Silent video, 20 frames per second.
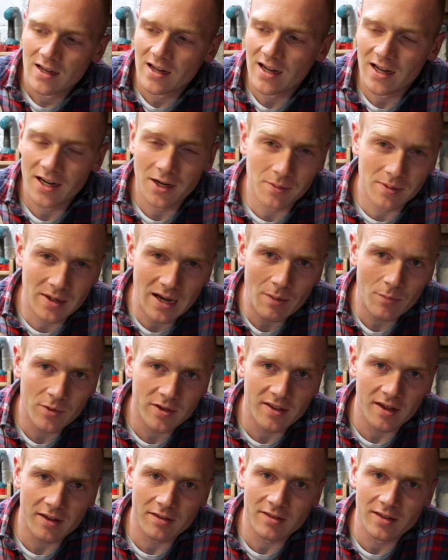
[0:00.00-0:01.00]
And I'm glad we
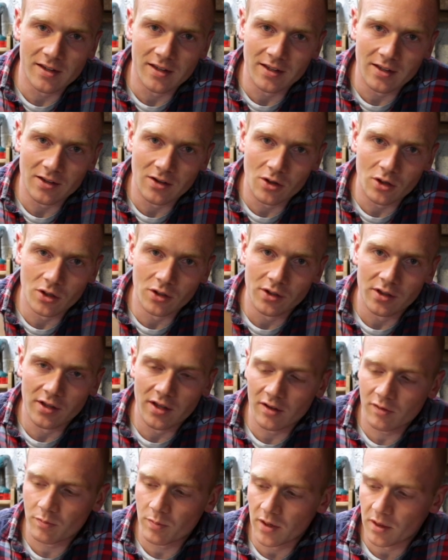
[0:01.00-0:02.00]
tested it on
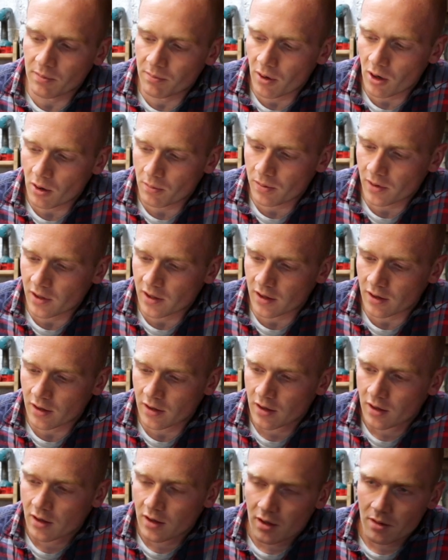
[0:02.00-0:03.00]
this bit of poplar,
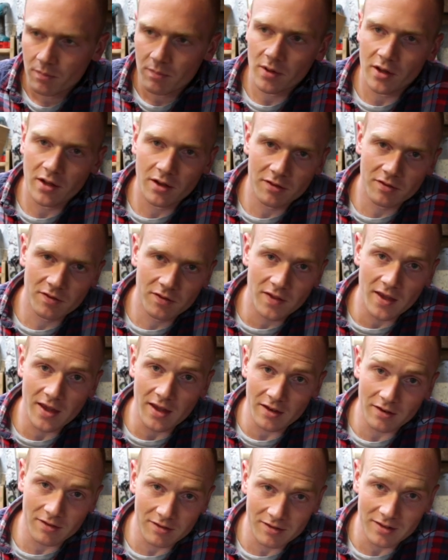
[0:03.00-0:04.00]
because
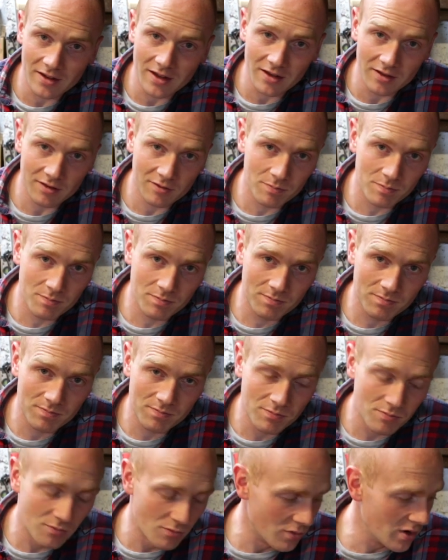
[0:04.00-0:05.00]
this is
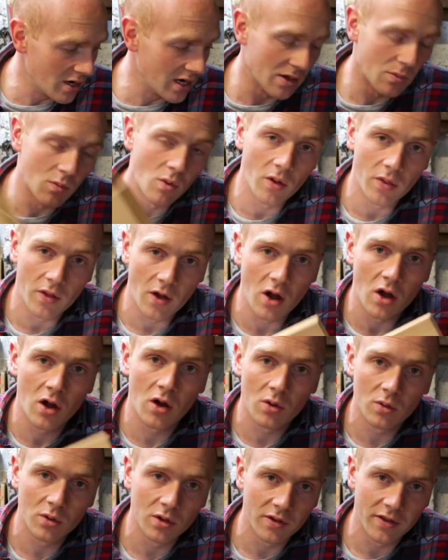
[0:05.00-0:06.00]
really what the
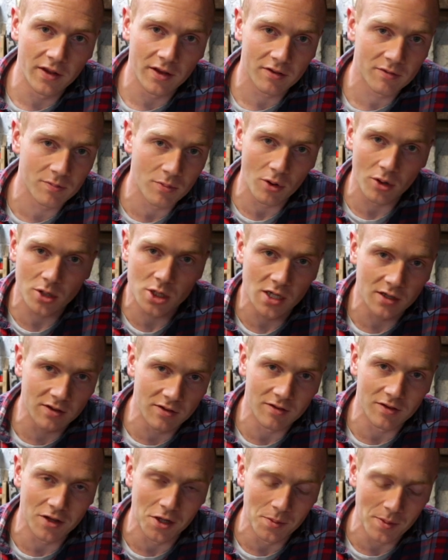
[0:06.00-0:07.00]
whole of this project
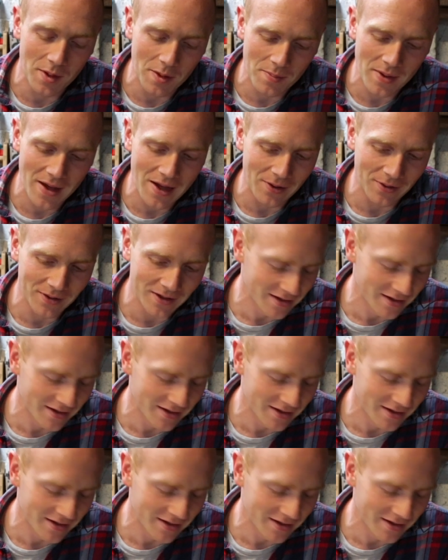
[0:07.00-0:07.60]
is going to be about.